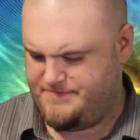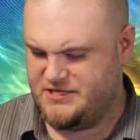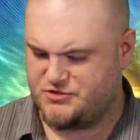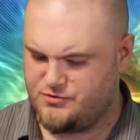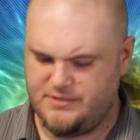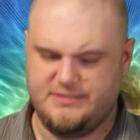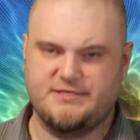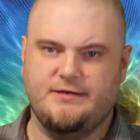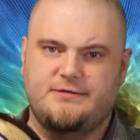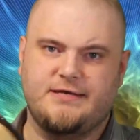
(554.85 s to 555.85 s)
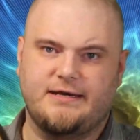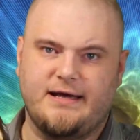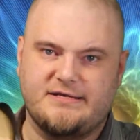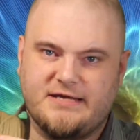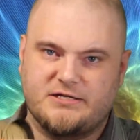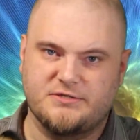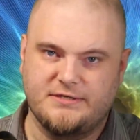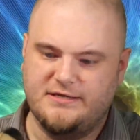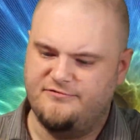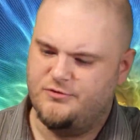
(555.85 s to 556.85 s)
These 3D Solutech guys
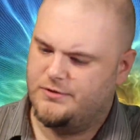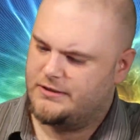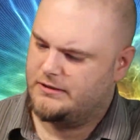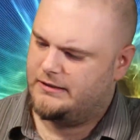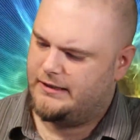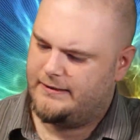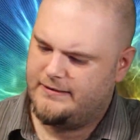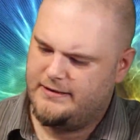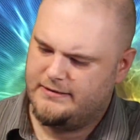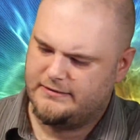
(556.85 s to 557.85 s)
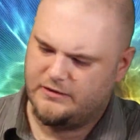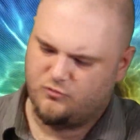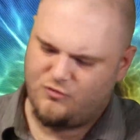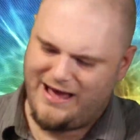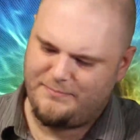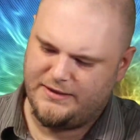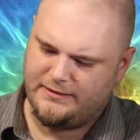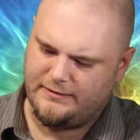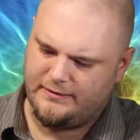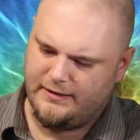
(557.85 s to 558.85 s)
actually give you little
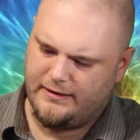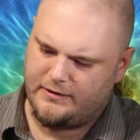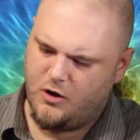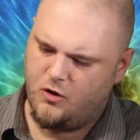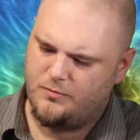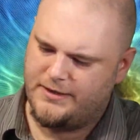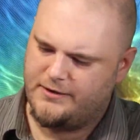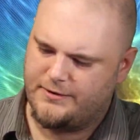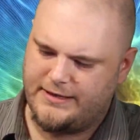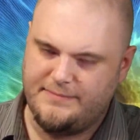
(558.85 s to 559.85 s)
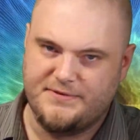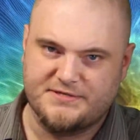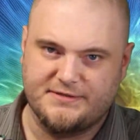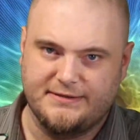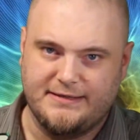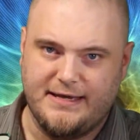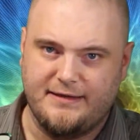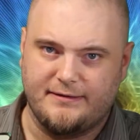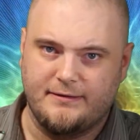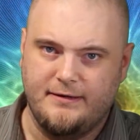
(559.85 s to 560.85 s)
wrapping comb here to keep this thing
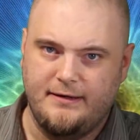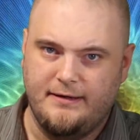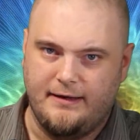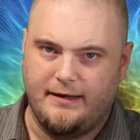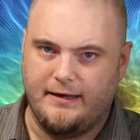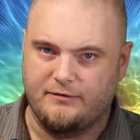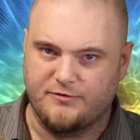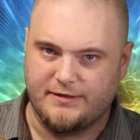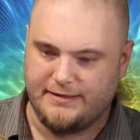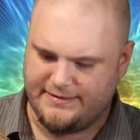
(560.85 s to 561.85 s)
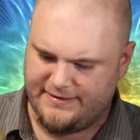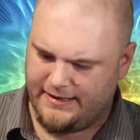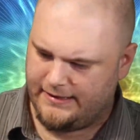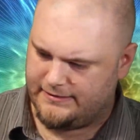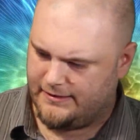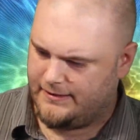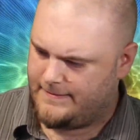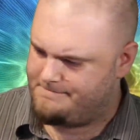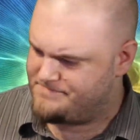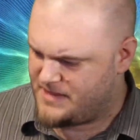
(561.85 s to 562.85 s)
together. I really like that.
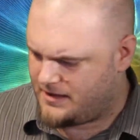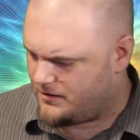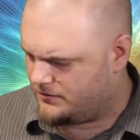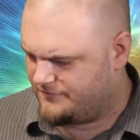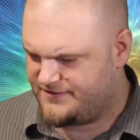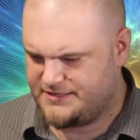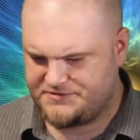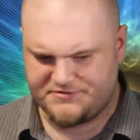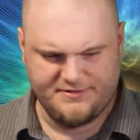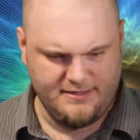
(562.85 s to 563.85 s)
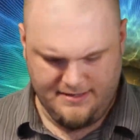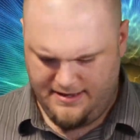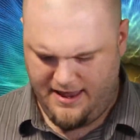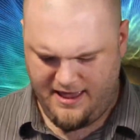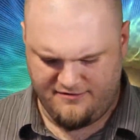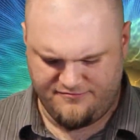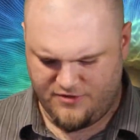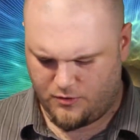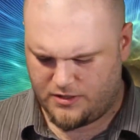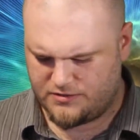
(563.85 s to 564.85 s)
Not all of these have
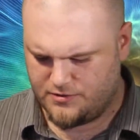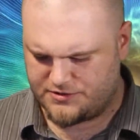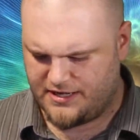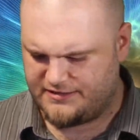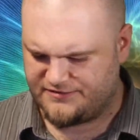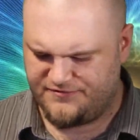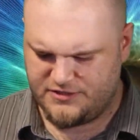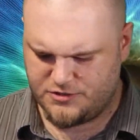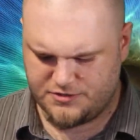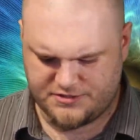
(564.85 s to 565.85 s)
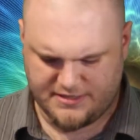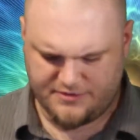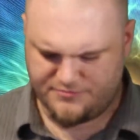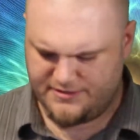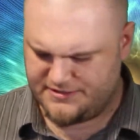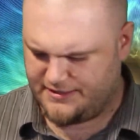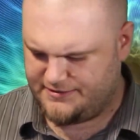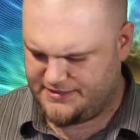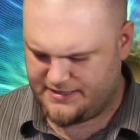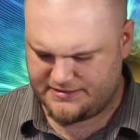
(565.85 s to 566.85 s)
those kinds of features. 3D
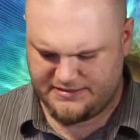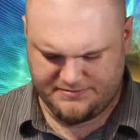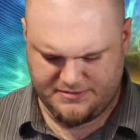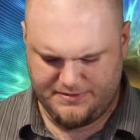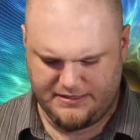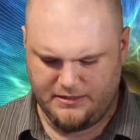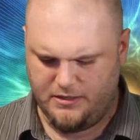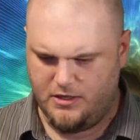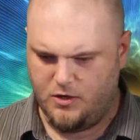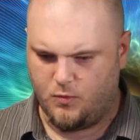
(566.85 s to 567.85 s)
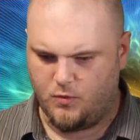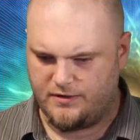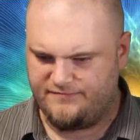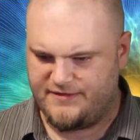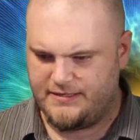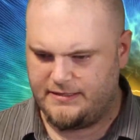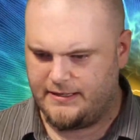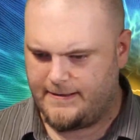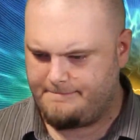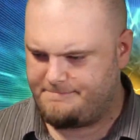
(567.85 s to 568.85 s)
Solutech seems to be one of the